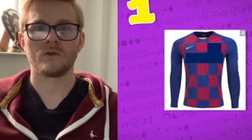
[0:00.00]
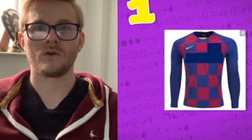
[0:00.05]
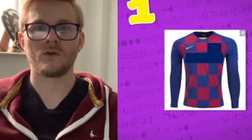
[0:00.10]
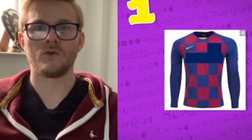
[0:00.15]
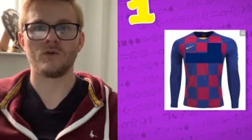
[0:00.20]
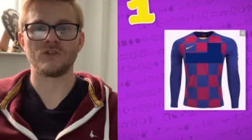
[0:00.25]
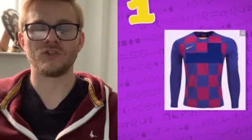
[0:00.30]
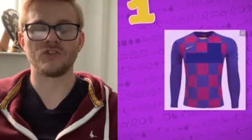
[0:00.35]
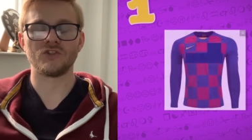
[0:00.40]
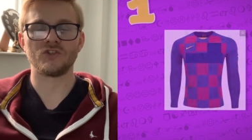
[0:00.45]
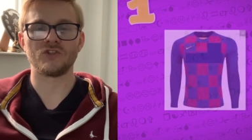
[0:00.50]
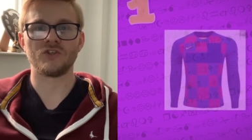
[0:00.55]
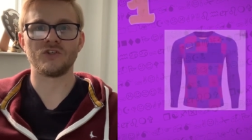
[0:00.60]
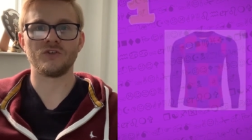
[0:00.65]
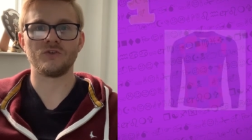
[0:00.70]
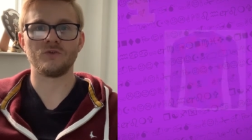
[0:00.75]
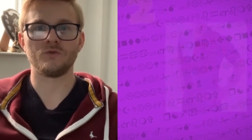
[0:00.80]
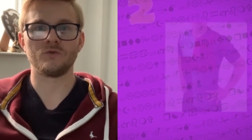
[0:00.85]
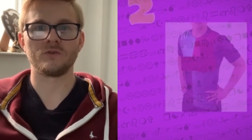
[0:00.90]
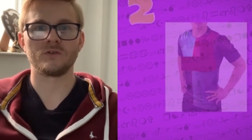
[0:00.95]
Question
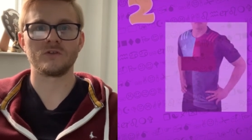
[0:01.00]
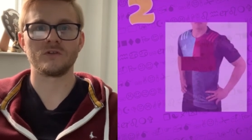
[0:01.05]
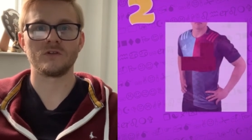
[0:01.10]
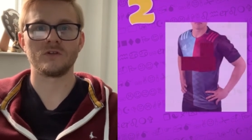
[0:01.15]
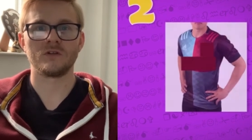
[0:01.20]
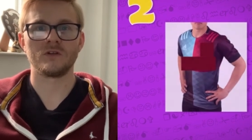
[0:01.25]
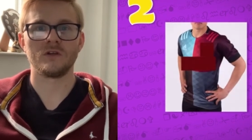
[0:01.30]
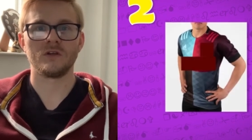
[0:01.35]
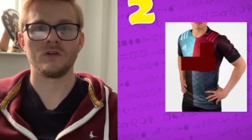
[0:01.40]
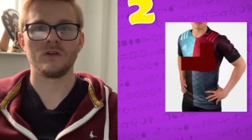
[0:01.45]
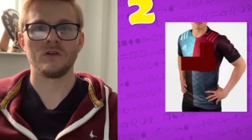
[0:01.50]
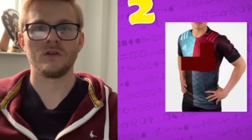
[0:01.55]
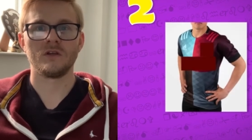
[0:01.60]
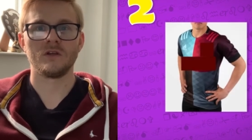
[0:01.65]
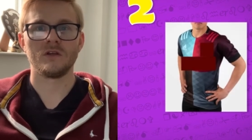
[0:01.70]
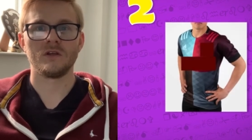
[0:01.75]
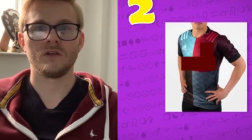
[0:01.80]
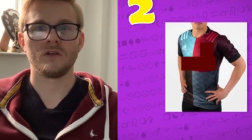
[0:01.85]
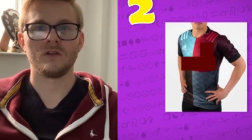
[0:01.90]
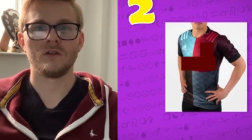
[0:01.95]
two,
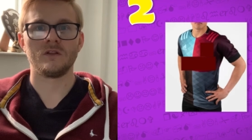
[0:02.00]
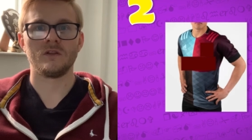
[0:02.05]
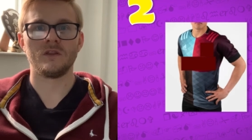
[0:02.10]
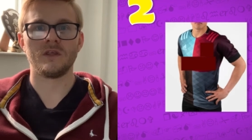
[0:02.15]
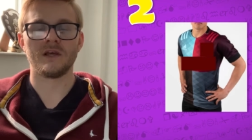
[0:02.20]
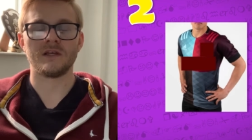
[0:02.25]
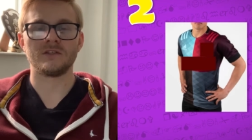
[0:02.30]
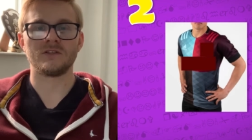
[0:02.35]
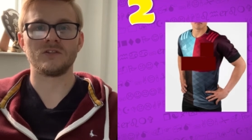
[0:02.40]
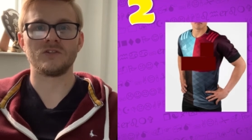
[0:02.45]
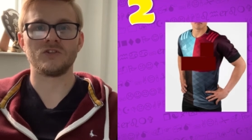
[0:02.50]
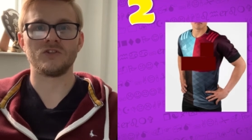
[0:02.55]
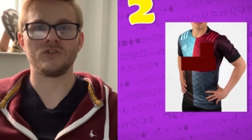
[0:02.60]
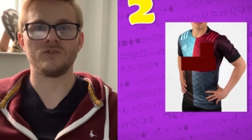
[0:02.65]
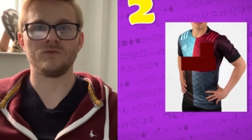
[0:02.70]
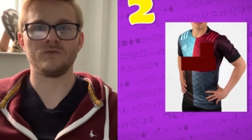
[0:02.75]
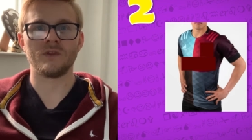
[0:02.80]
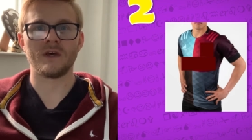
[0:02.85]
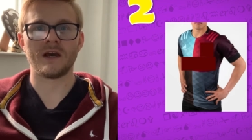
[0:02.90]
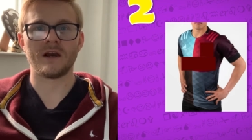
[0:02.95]
the answer
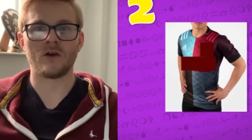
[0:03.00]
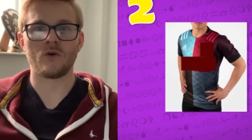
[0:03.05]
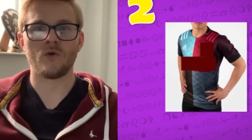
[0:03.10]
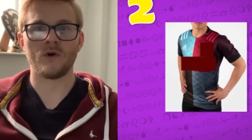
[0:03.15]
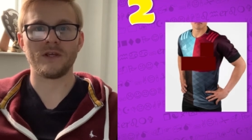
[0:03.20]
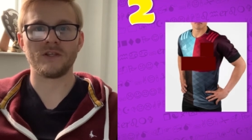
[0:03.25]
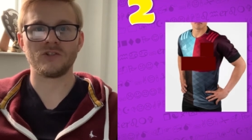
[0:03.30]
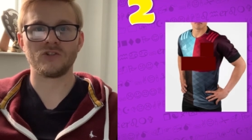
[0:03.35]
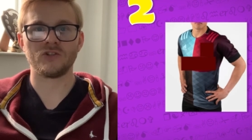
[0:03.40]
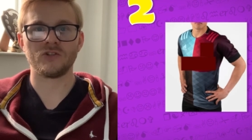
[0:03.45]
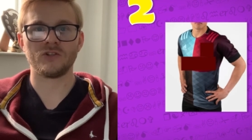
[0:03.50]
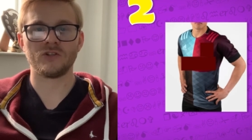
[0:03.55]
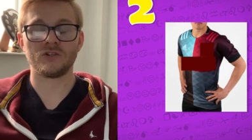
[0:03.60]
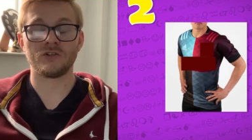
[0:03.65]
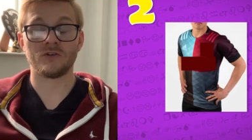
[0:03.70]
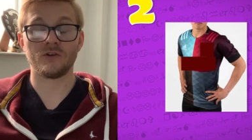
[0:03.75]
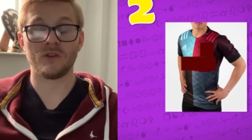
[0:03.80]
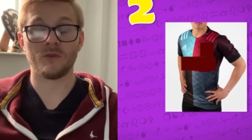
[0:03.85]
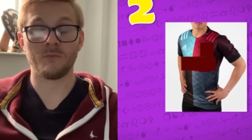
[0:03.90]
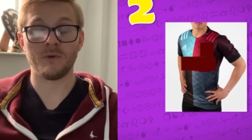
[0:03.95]
to that question,
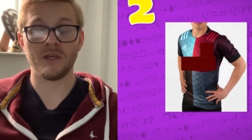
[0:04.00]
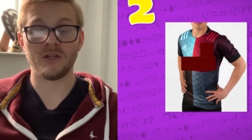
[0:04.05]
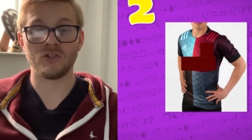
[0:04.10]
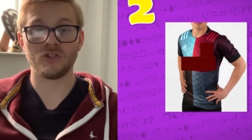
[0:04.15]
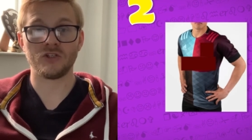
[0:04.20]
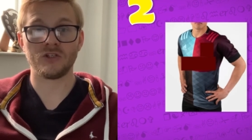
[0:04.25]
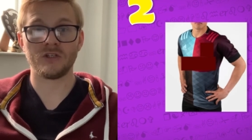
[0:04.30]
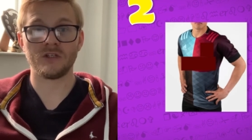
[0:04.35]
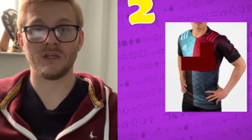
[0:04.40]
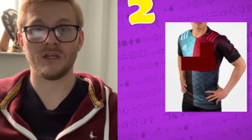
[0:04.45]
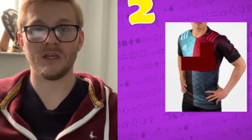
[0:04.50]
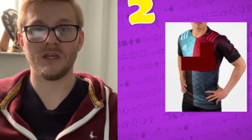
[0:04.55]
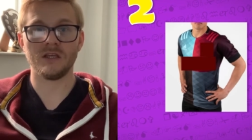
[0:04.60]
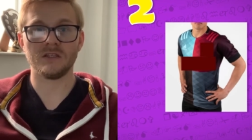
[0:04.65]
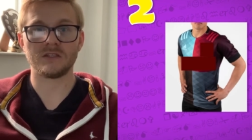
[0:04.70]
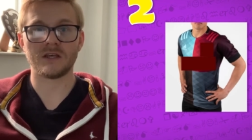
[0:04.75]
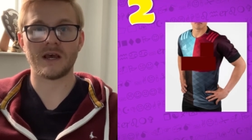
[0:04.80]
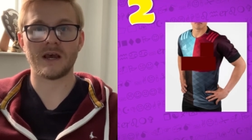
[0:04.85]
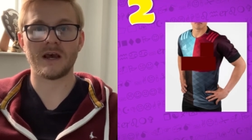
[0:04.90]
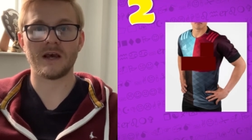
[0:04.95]
sorry, the picture
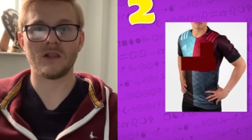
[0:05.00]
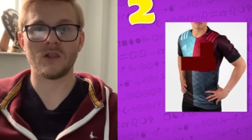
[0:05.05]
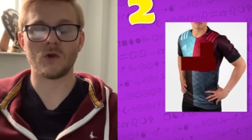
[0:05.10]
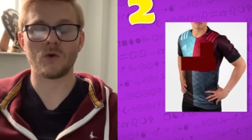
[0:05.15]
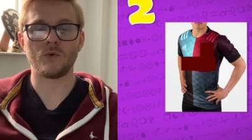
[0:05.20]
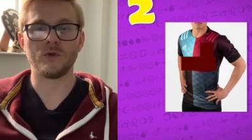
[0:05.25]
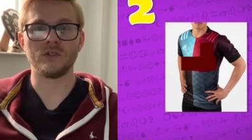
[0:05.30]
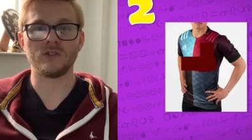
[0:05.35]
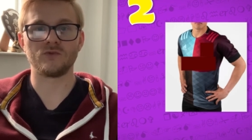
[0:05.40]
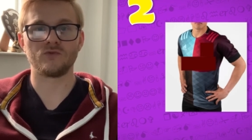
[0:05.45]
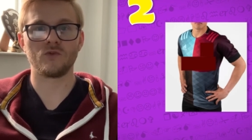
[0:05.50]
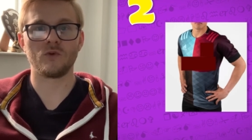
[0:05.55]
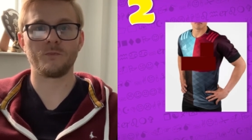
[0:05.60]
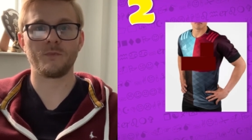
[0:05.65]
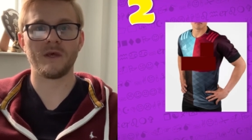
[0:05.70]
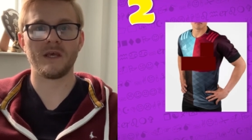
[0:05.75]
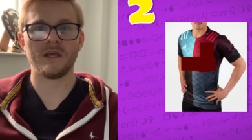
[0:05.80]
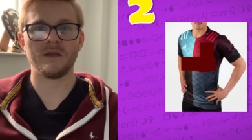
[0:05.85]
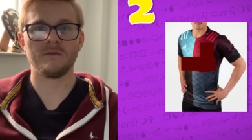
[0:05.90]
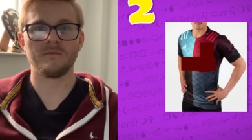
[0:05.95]
is Harlequins
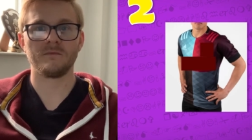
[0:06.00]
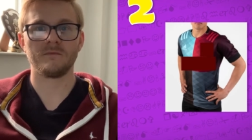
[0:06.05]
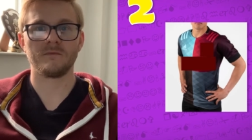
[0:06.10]
Rugby.